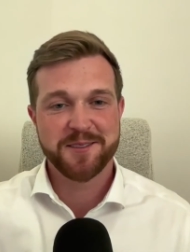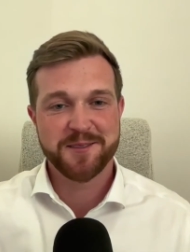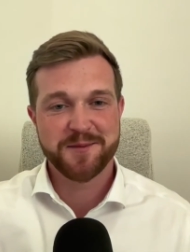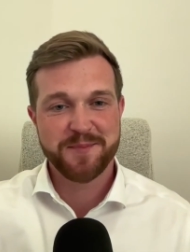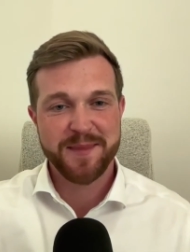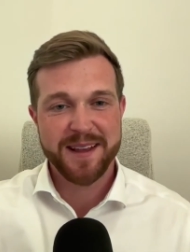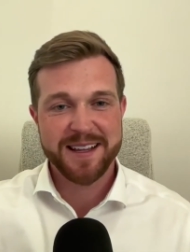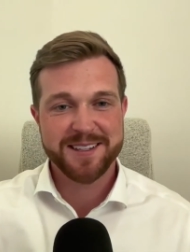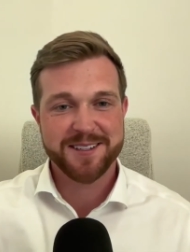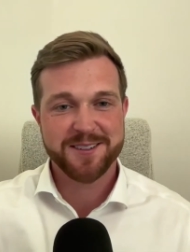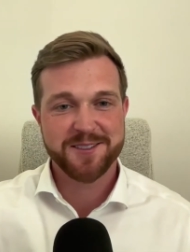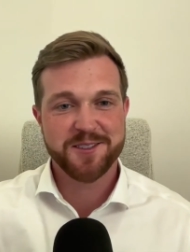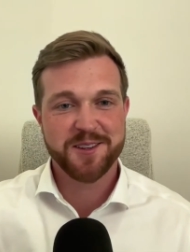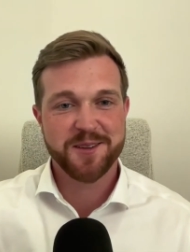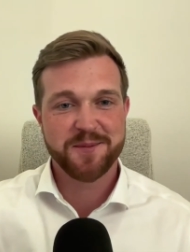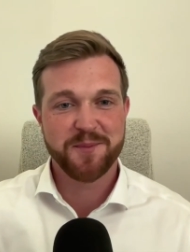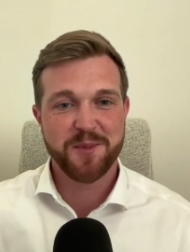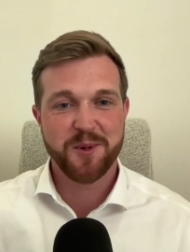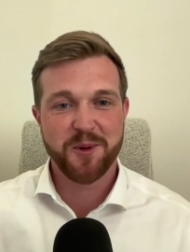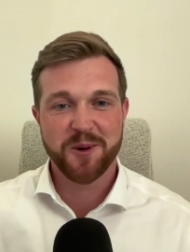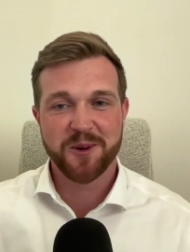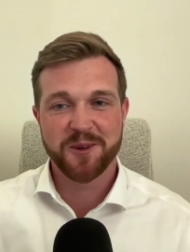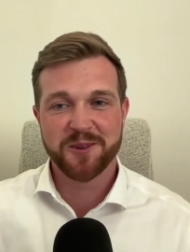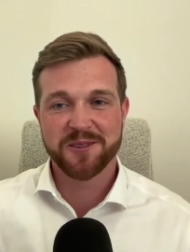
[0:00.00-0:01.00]
messaging
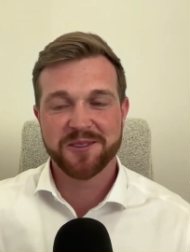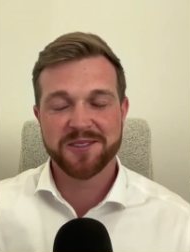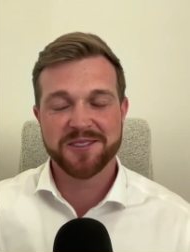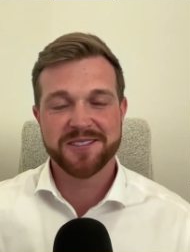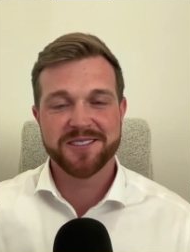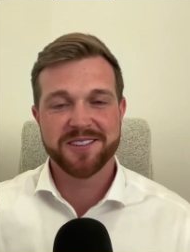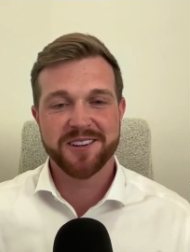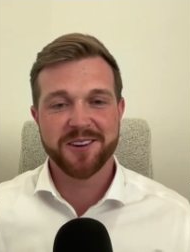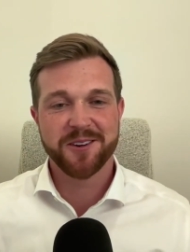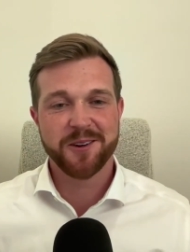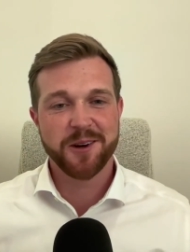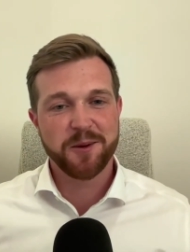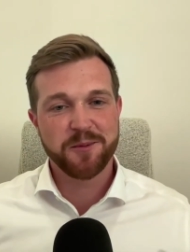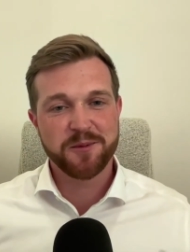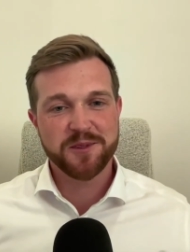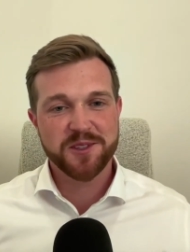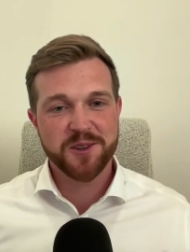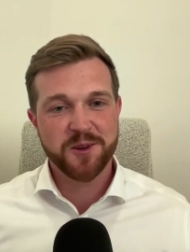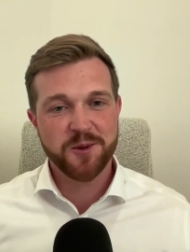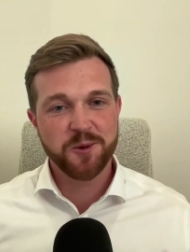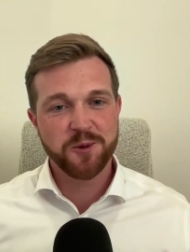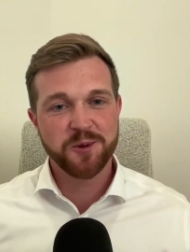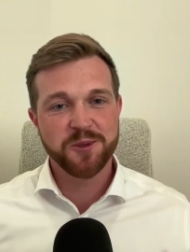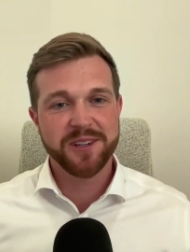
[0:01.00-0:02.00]
portals. So it was
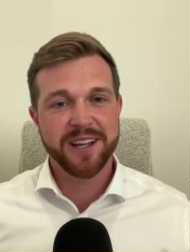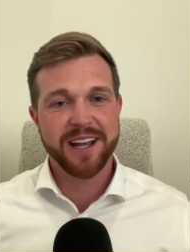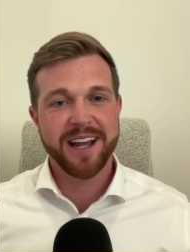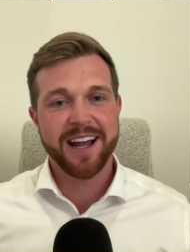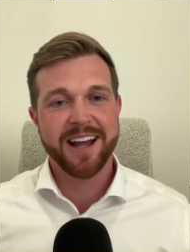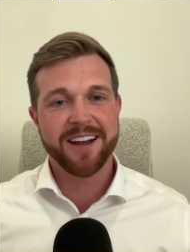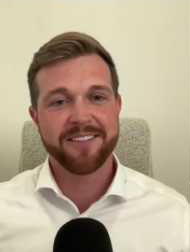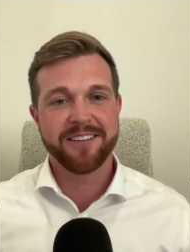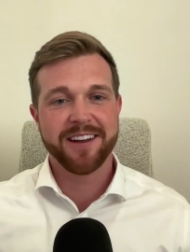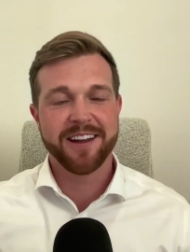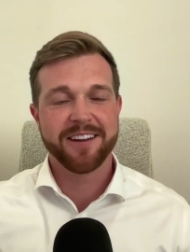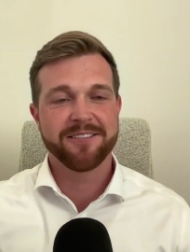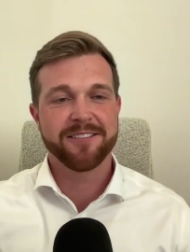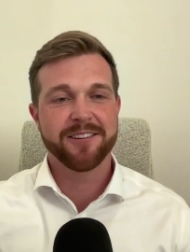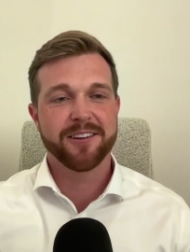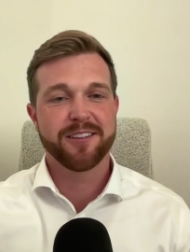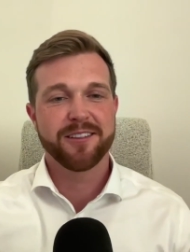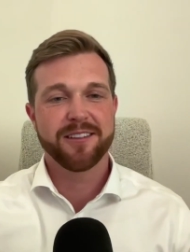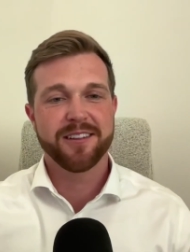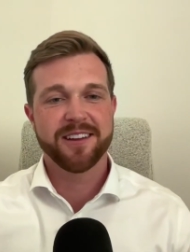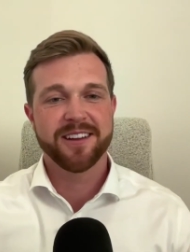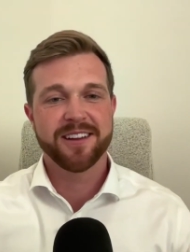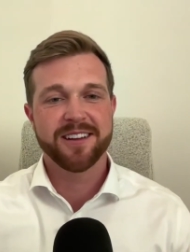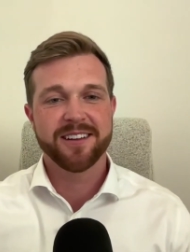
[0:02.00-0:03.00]
cool to have
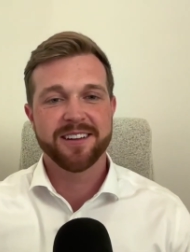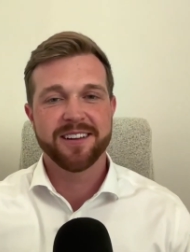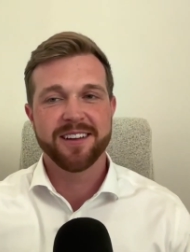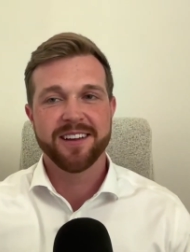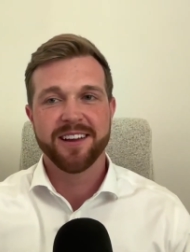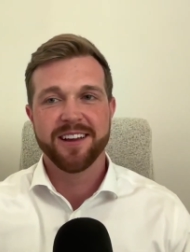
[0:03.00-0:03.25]
everything